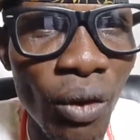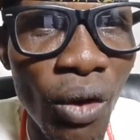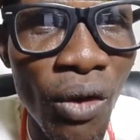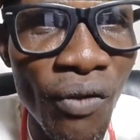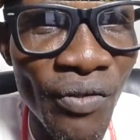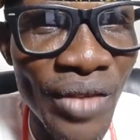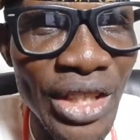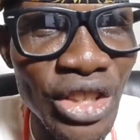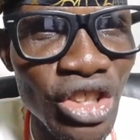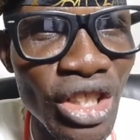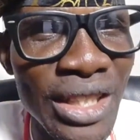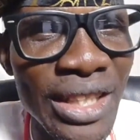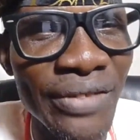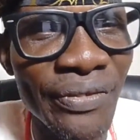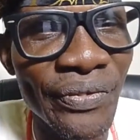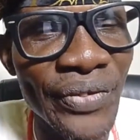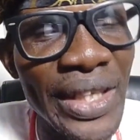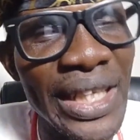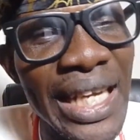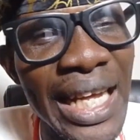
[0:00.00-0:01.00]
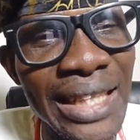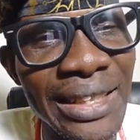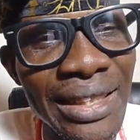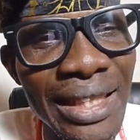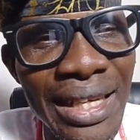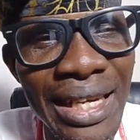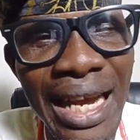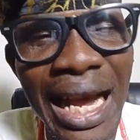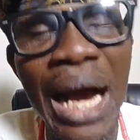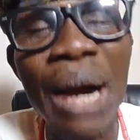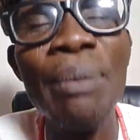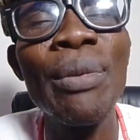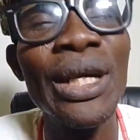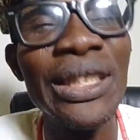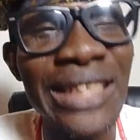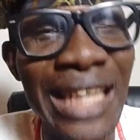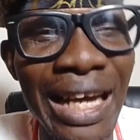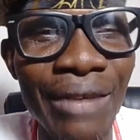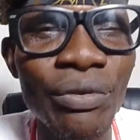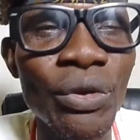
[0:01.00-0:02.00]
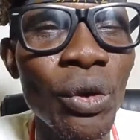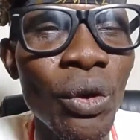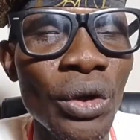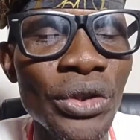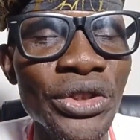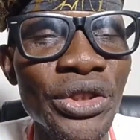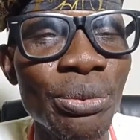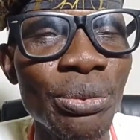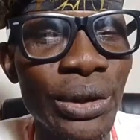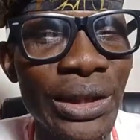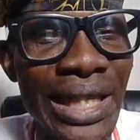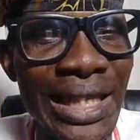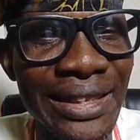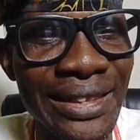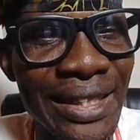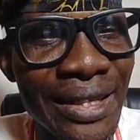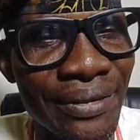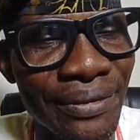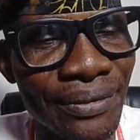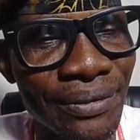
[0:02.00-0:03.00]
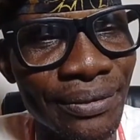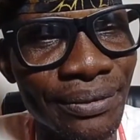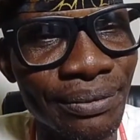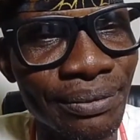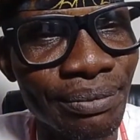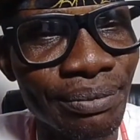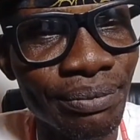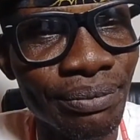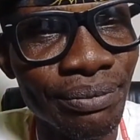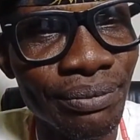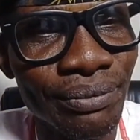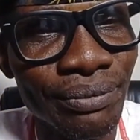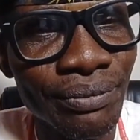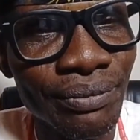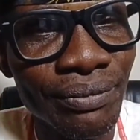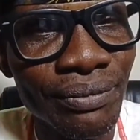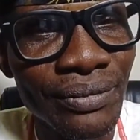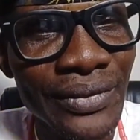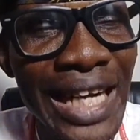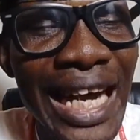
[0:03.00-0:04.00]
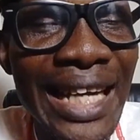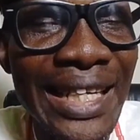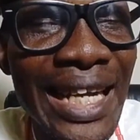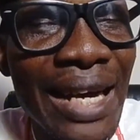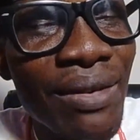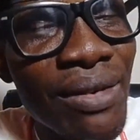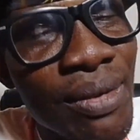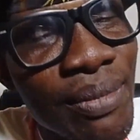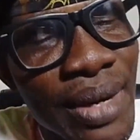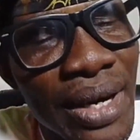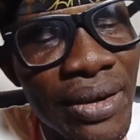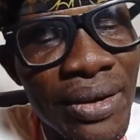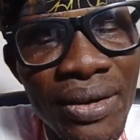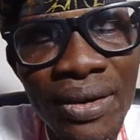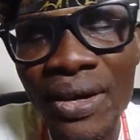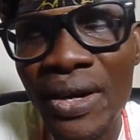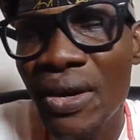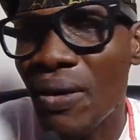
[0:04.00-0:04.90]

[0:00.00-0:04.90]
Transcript: convention in Finland? How much have you contributed, self? That woman,